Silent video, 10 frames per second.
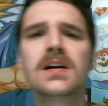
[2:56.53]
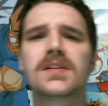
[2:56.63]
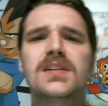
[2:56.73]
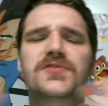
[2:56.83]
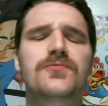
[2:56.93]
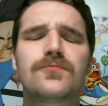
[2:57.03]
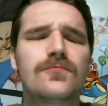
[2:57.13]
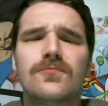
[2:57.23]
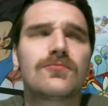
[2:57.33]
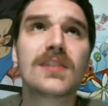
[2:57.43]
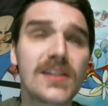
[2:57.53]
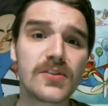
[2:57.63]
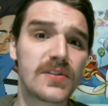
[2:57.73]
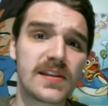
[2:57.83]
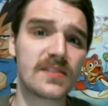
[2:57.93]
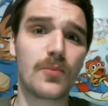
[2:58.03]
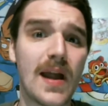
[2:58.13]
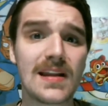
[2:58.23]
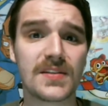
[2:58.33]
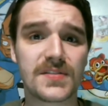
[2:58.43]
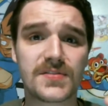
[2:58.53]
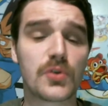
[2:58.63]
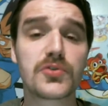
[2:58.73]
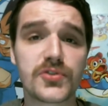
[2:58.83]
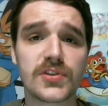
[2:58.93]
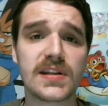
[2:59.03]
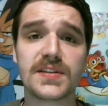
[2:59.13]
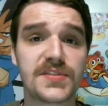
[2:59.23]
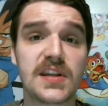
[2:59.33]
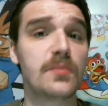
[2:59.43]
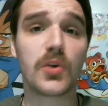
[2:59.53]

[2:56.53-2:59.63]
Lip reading: It's really only a way to socially seem